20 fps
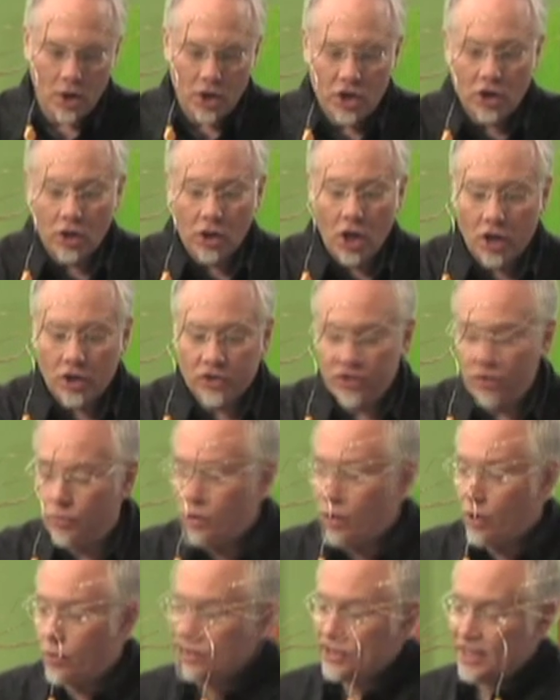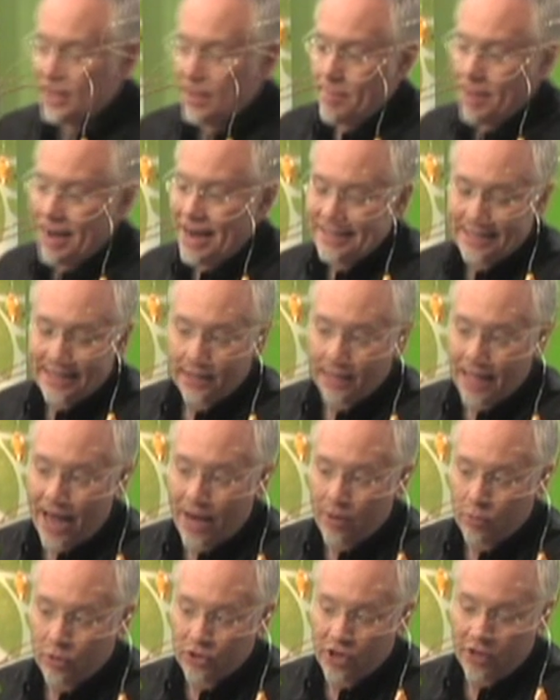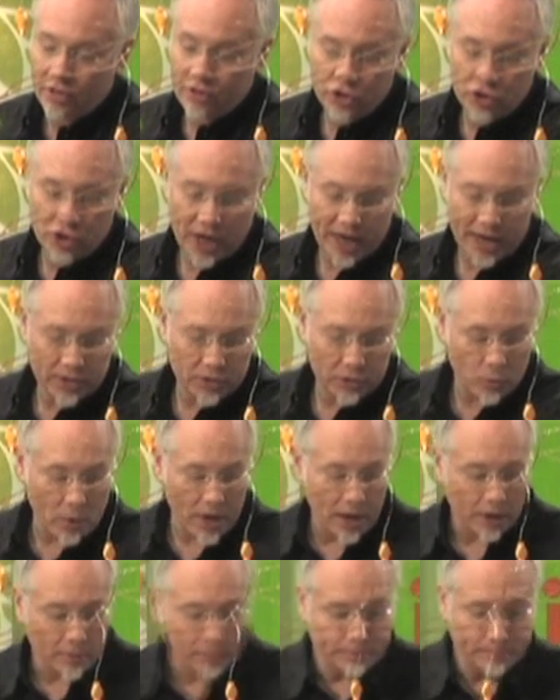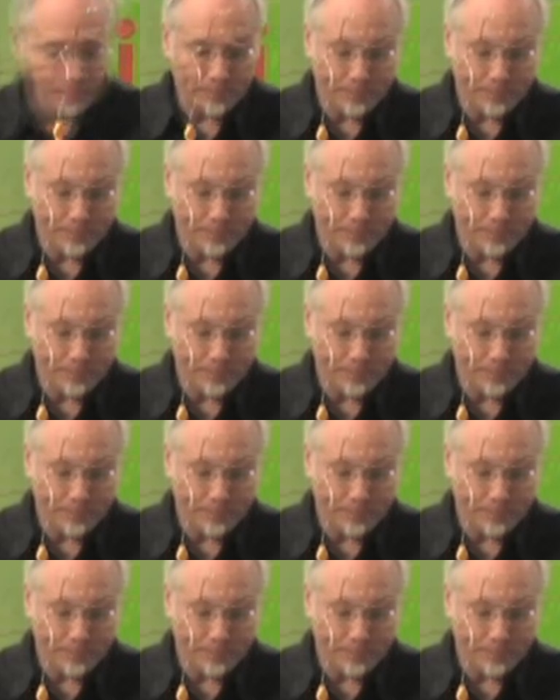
You'll also notice the amazing laterals on the jade as well.